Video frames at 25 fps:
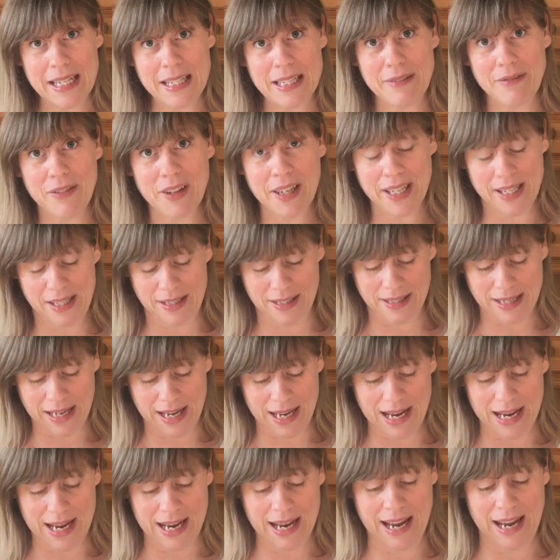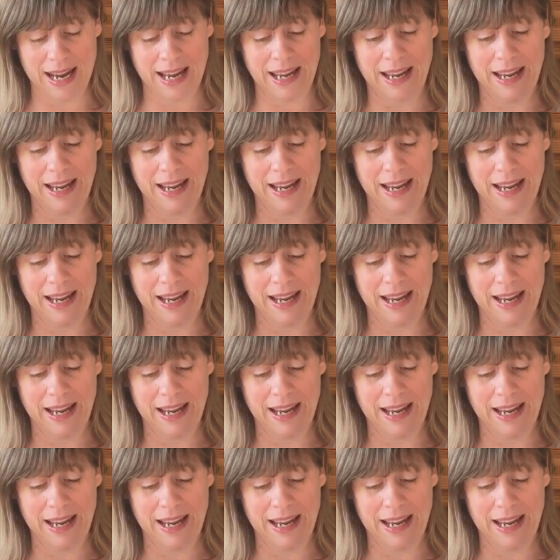if I can see,